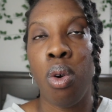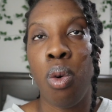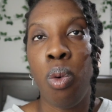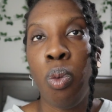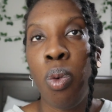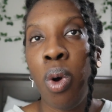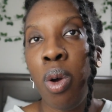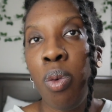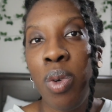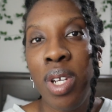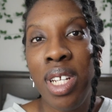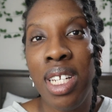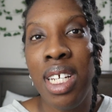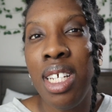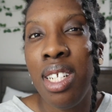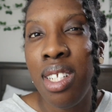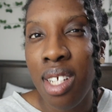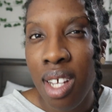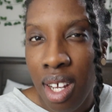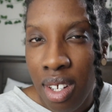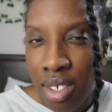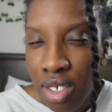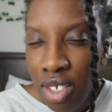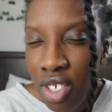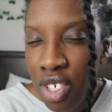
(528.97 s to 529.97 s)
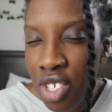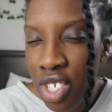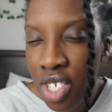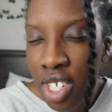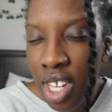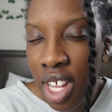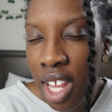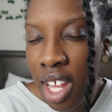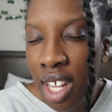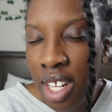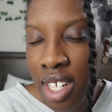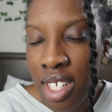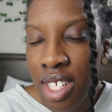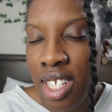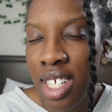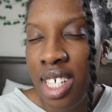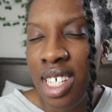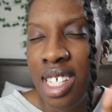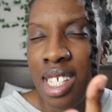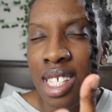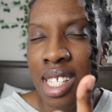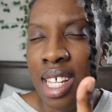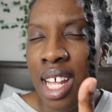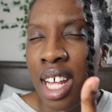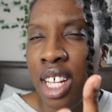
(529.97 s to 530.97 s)
What we need to understand
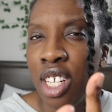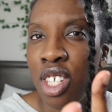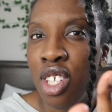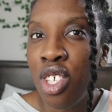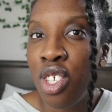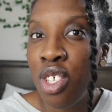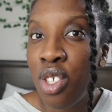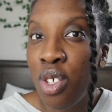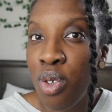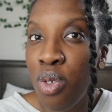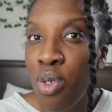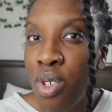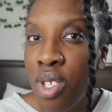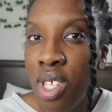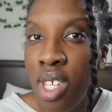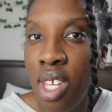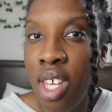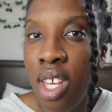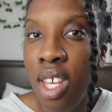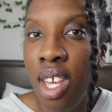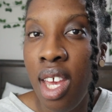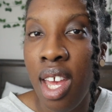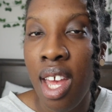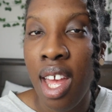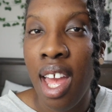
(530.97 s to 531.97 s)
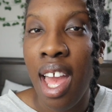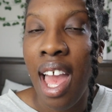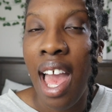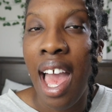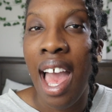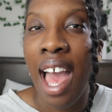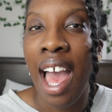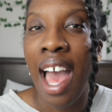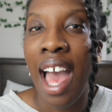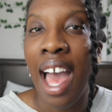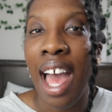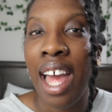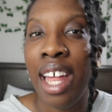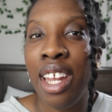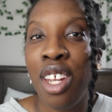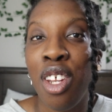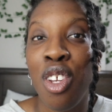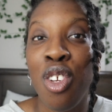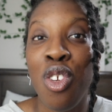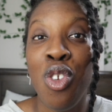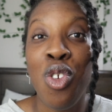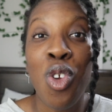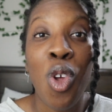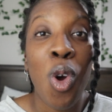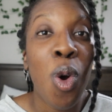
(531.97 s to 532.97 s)
is that Susie had
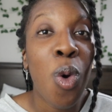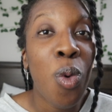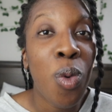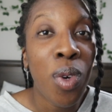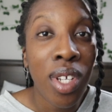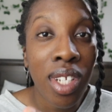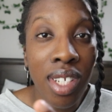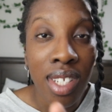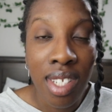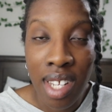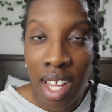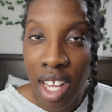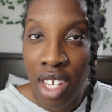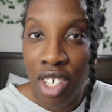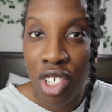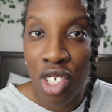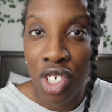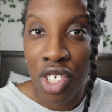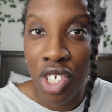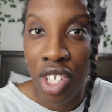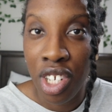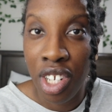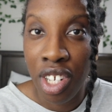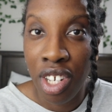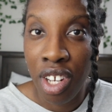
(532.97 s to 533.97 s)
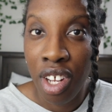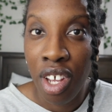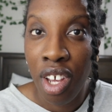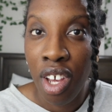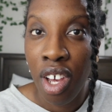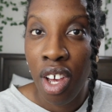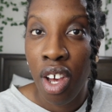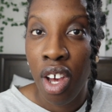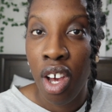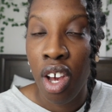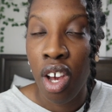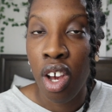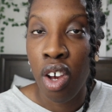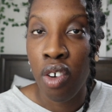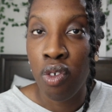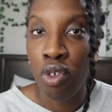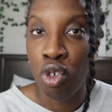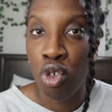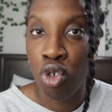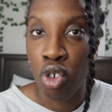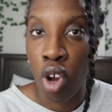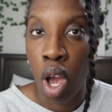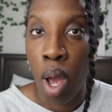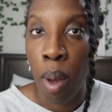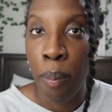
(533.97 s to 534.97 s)
no intention of
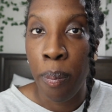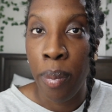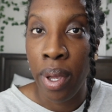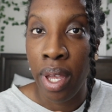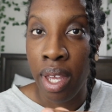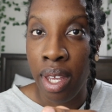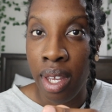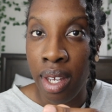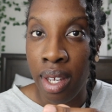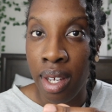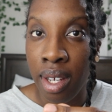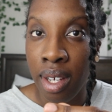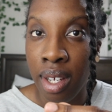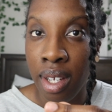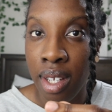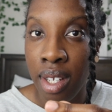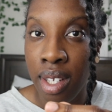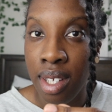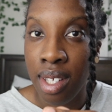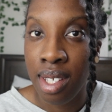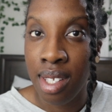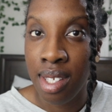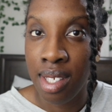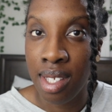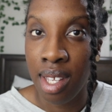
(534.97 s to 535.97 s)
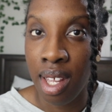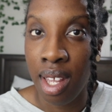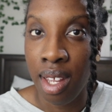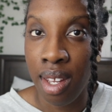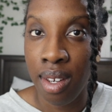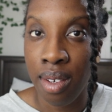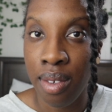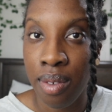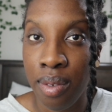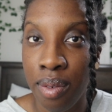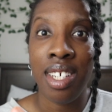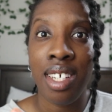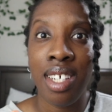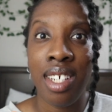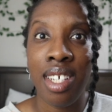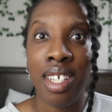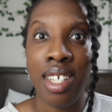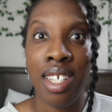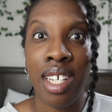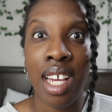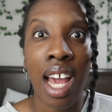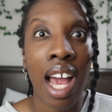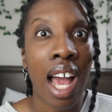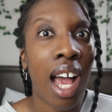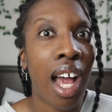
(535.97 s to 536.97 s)
dropping ZAIN.
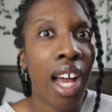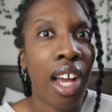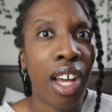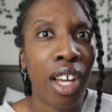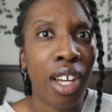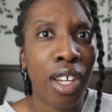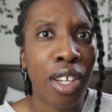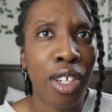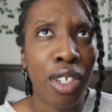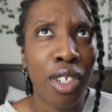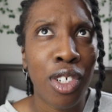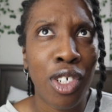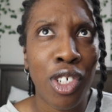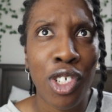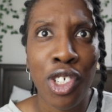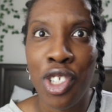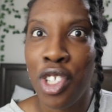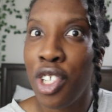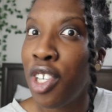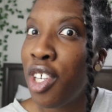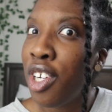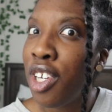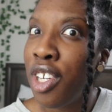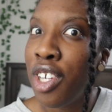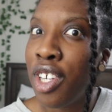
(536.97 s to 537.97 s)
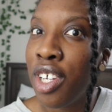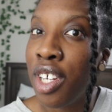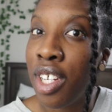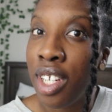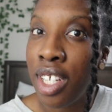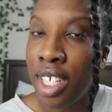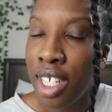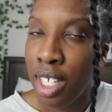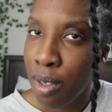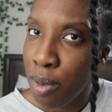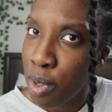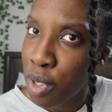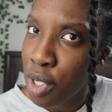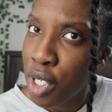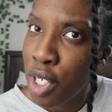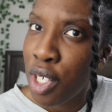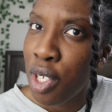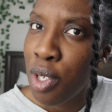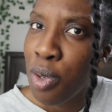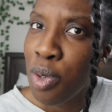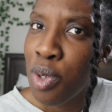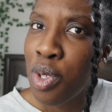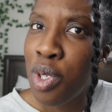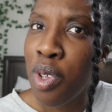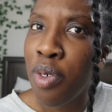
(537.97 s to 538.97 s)
Yeah, sure, he was
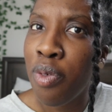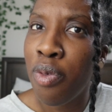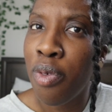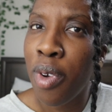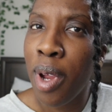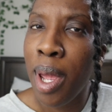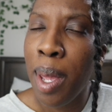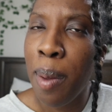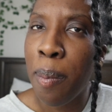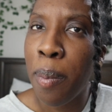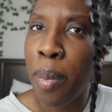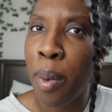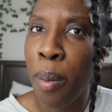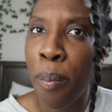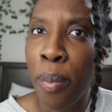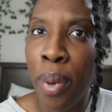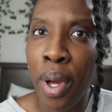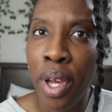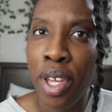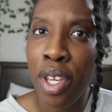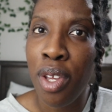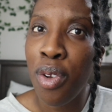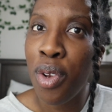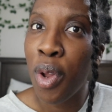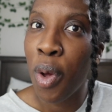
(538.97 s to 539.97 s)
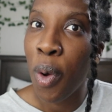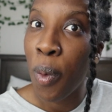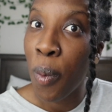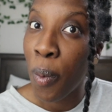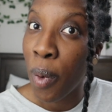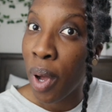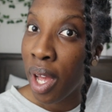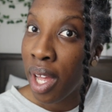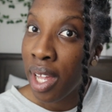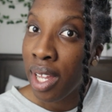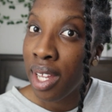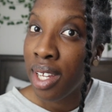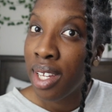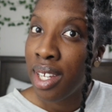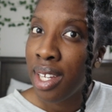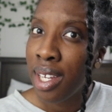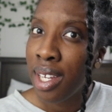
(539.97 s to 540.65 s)
accused of rape, but you know what?